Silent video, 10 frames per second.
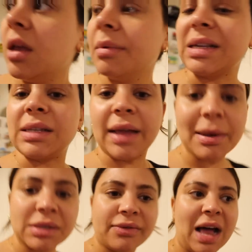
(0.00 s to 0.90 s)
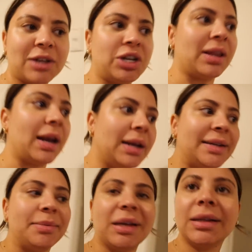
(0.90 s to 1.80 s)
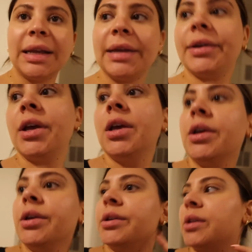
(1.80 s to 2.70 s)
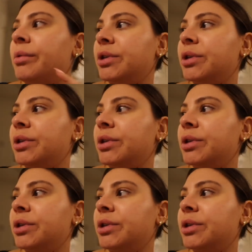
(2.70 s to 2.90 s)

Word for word: because the light was flashing that needs to be cleaned. So we're